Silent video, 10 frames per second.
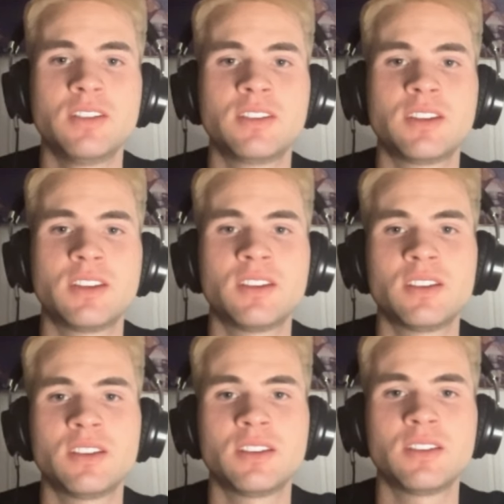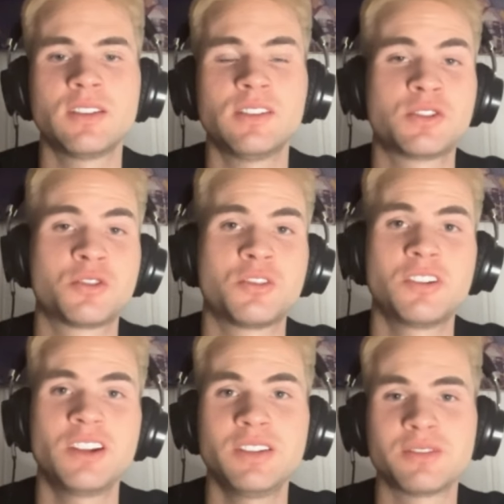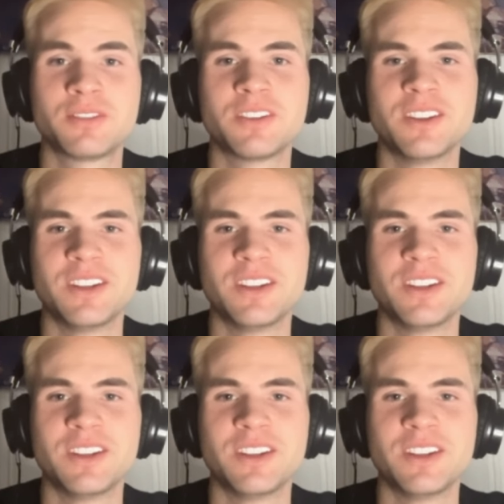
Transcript: it can destroy your life.